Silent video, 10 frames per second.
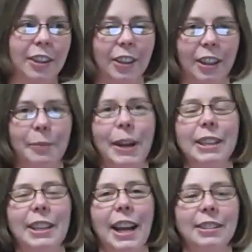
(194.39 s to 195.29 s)
You can make a
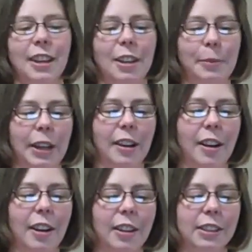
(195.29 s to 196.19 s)
taxonomy
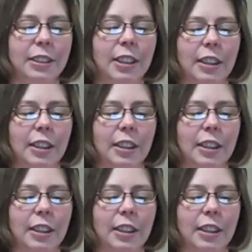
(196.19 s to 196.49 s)
called